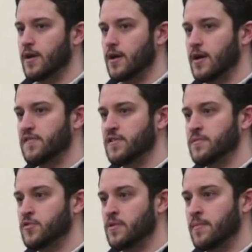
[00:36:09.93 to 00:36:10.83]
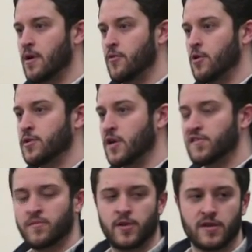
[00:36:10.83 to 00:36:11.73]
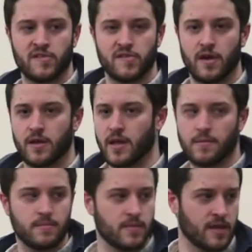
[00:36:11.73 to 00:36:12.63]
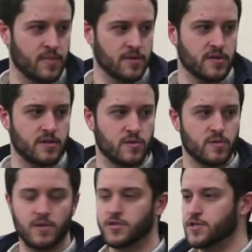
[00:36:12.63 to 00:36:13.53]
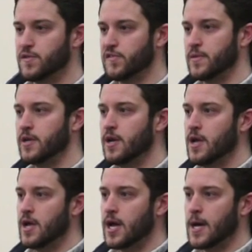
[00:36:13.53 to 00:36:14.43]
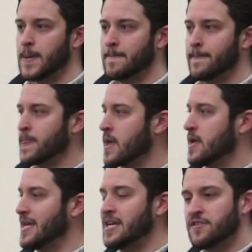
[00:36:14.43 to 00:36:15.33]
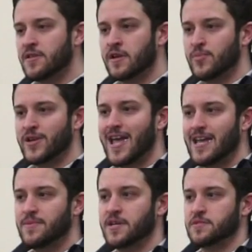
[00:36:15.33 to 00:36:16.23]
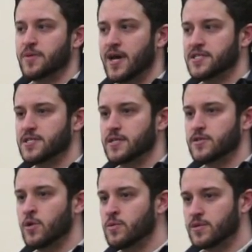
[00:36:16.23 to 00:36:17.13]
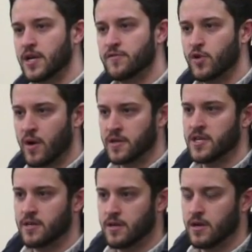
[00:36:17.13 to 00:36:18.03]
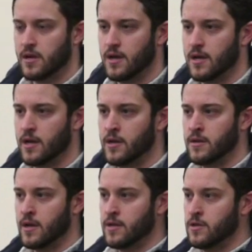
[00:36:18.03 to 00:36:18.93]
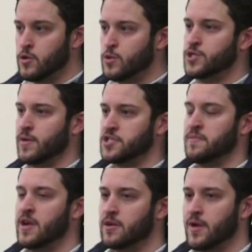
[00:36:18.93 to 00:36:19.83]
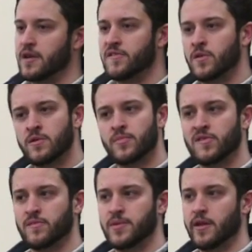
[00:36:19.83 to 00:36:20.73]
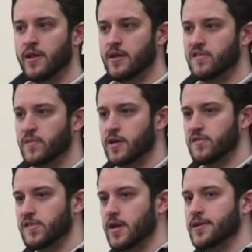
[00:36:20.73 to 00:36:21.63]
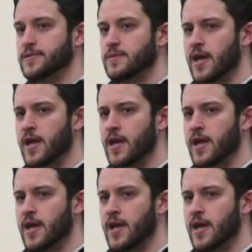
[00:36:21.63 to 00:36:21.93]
Uh, I've seen them do them on, on their own custom rigs, uh, like, like Builder who introduced me. Um, anything that can print ABS plastic. Don't kind of go out and get a, a, a new generation MakerBot, because it only prints in PLA, is my understanding.